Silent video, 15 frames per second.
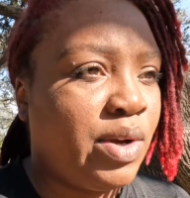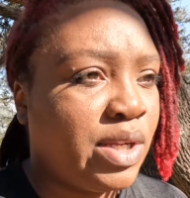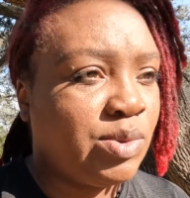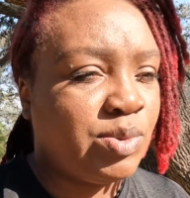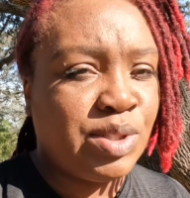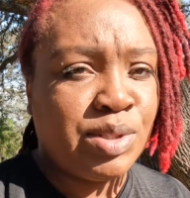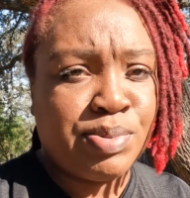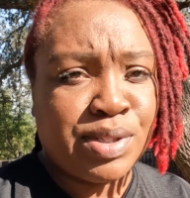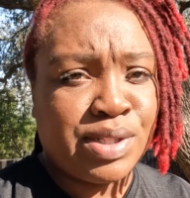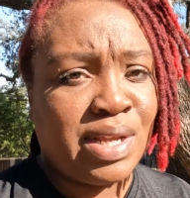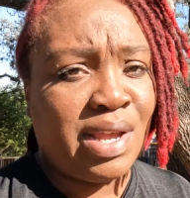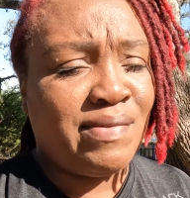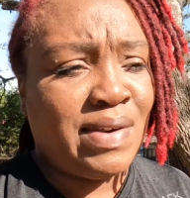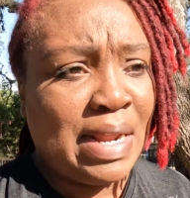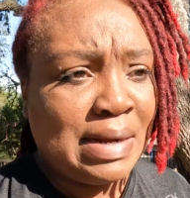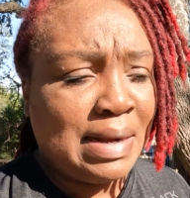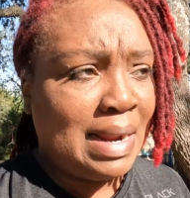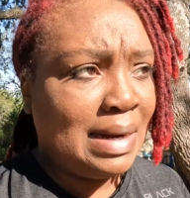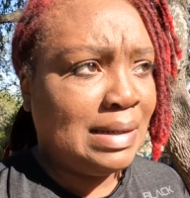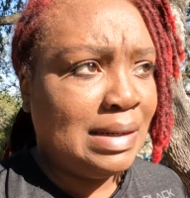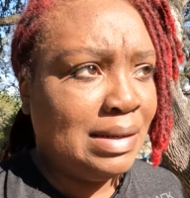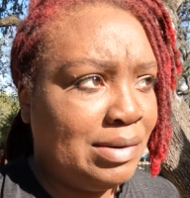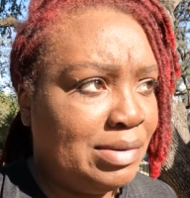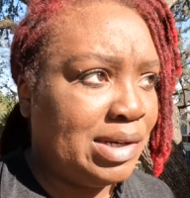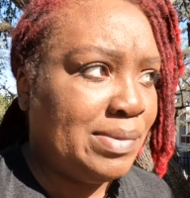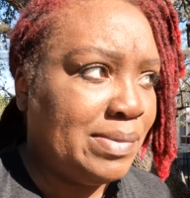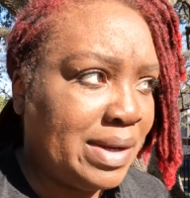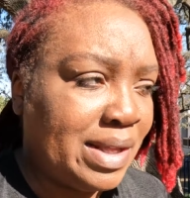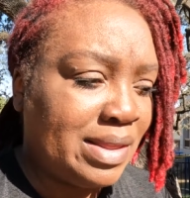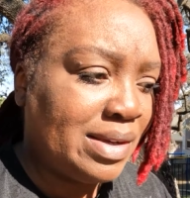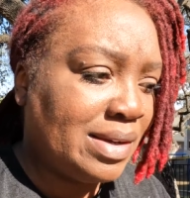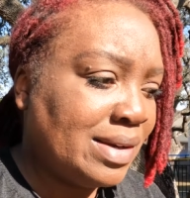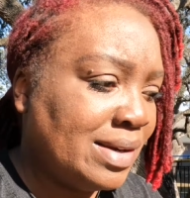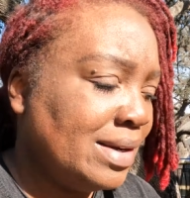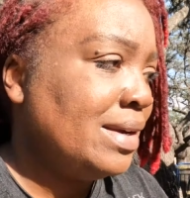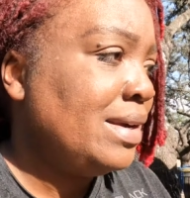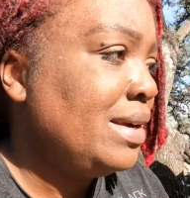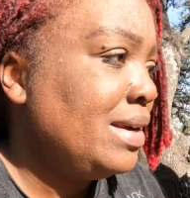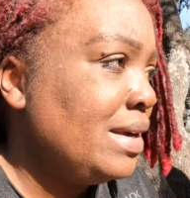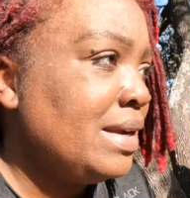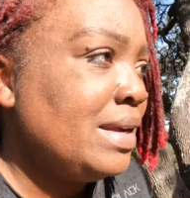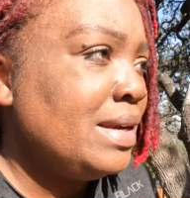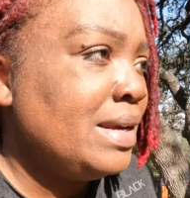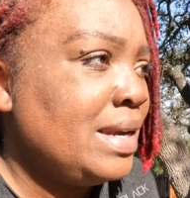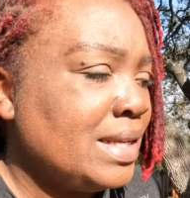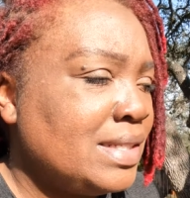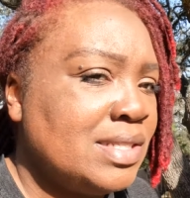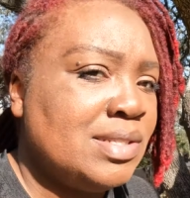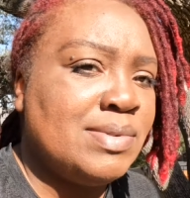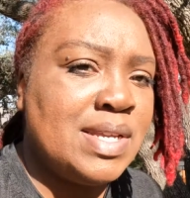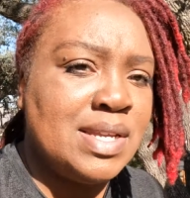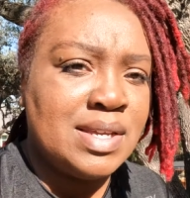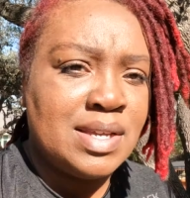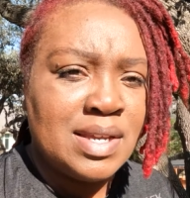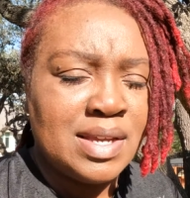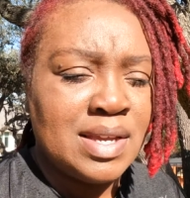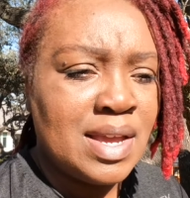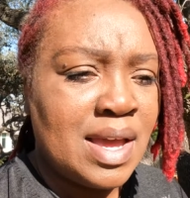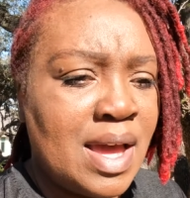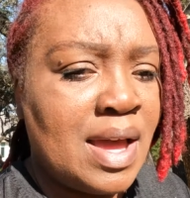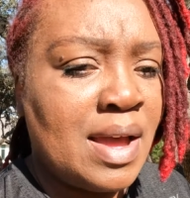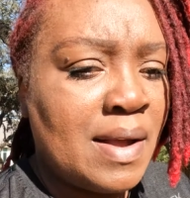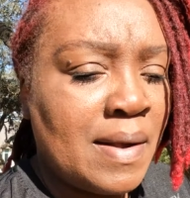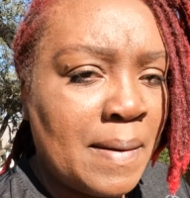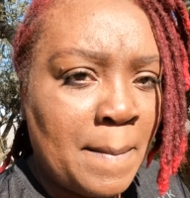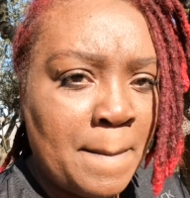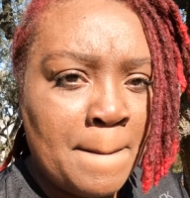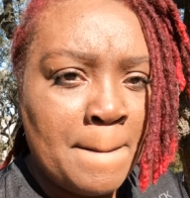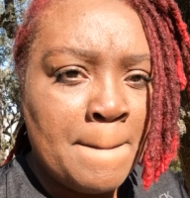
because we're supposed to have like ninety degree weather next week, um,